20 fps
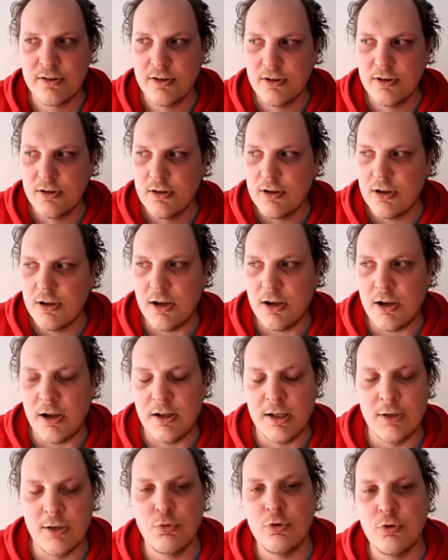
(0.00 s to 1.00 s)
And that
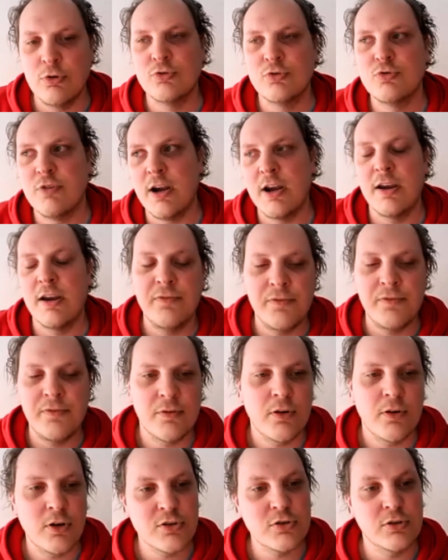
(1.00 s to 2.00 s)
will drive also
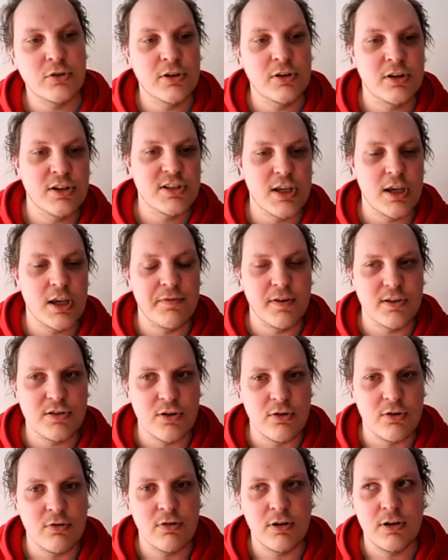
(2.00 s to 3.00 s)
the savings. So
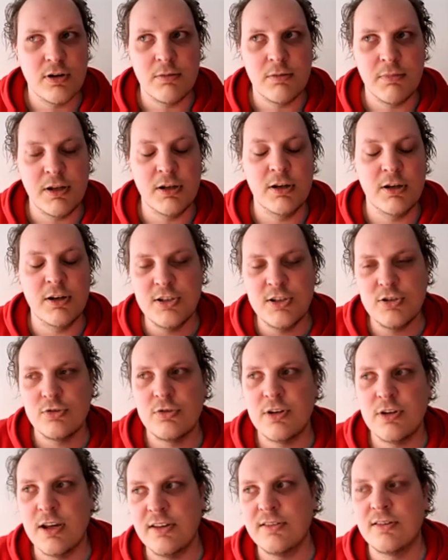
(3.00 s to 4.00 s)
in addition to
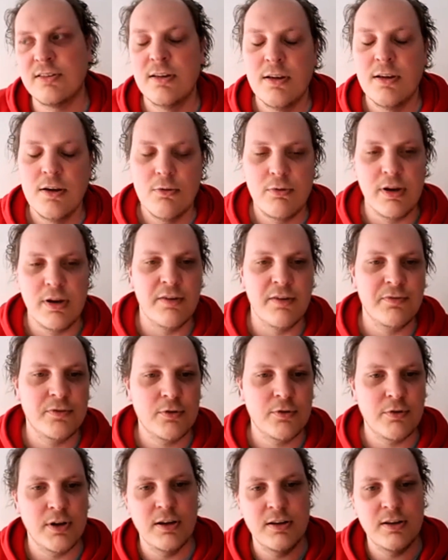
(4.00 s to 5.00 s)
that, we have
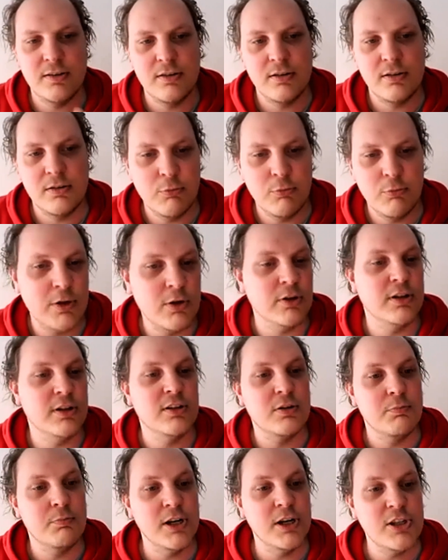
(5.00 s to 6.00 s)
created, we call it the
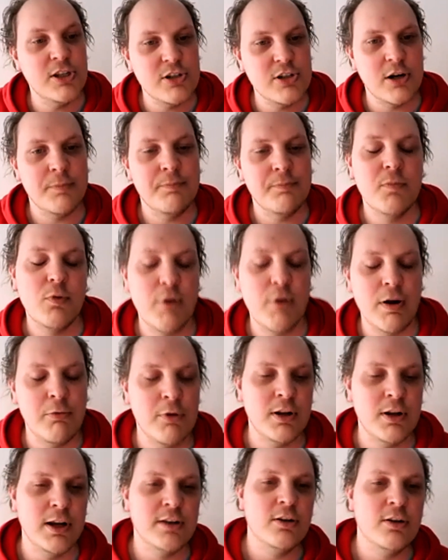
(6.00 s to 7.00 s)
money jar, where we
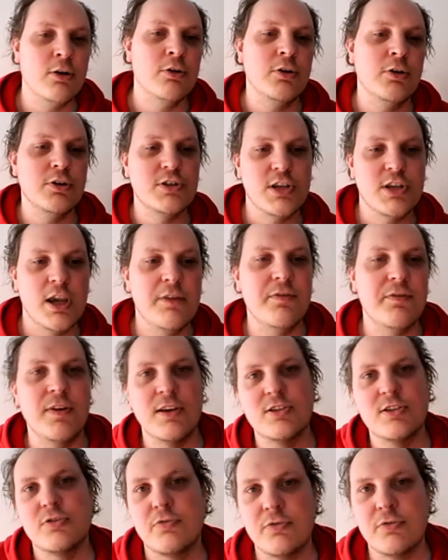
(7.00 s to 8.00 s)
collect all your
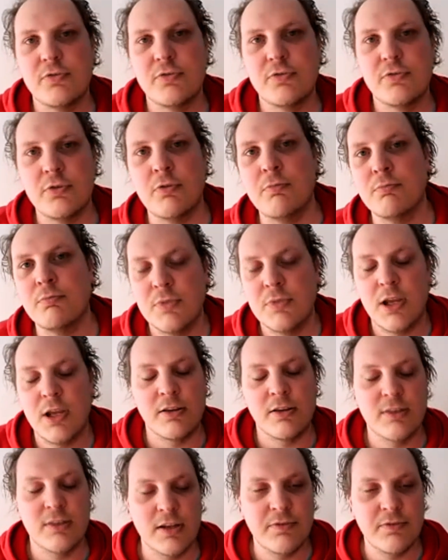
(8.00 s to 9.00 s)
savings from
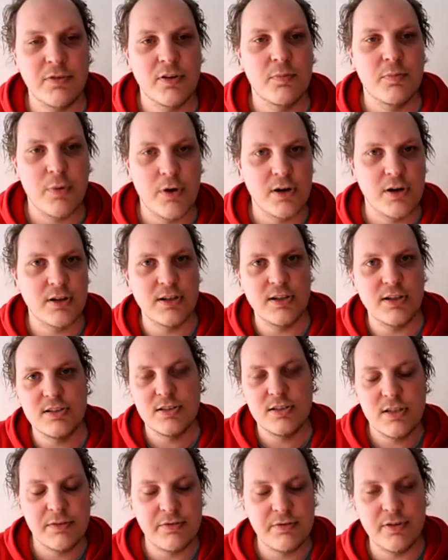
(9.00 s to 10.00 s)
different parties,
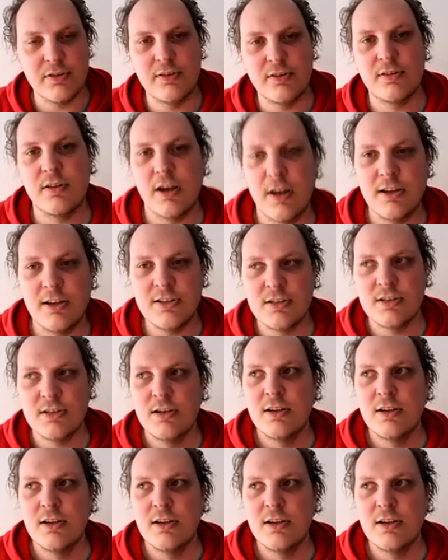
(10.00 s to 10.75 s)
different kinds.